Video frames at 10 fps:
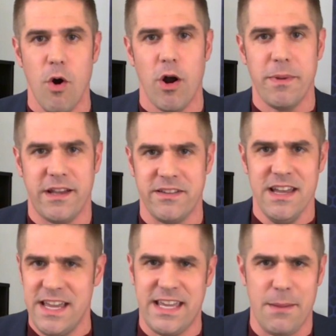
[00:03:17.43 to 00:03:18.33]
more, because
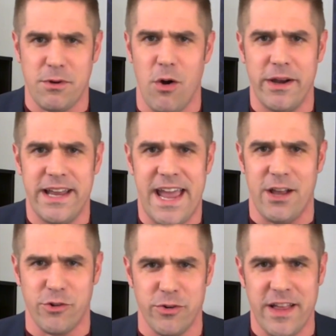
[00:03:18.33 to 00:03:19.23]
he kept going to
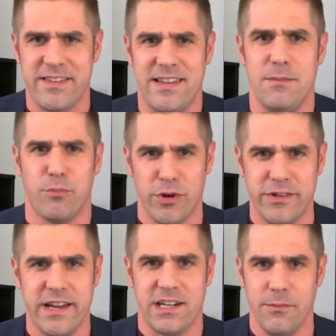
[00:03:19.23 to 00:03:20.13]
Andrews. That seemed
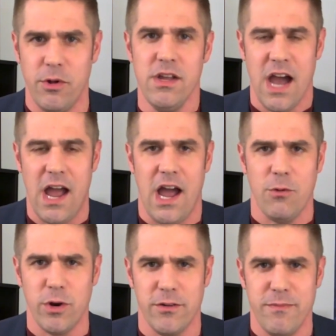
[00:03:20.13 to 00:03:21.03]
predictable.
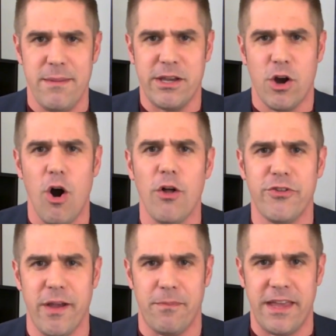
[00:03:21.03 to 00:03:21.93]
I would have maybe
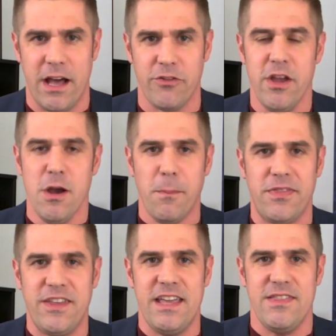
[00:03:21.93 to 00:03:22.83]
called something else.
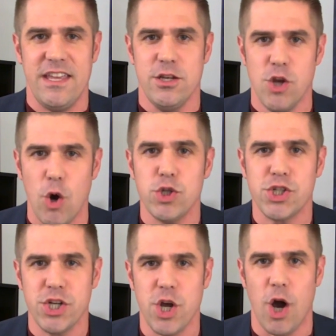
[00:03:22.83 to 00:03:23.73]
But the
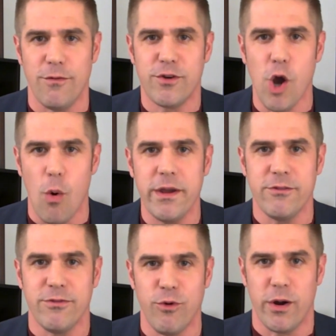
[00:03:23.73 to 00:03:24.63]
notion of
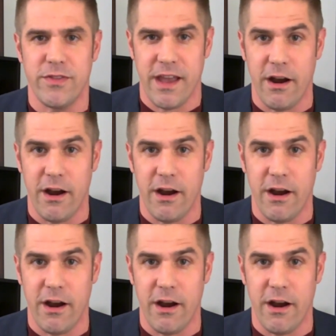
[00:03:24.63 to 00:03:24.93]
going for it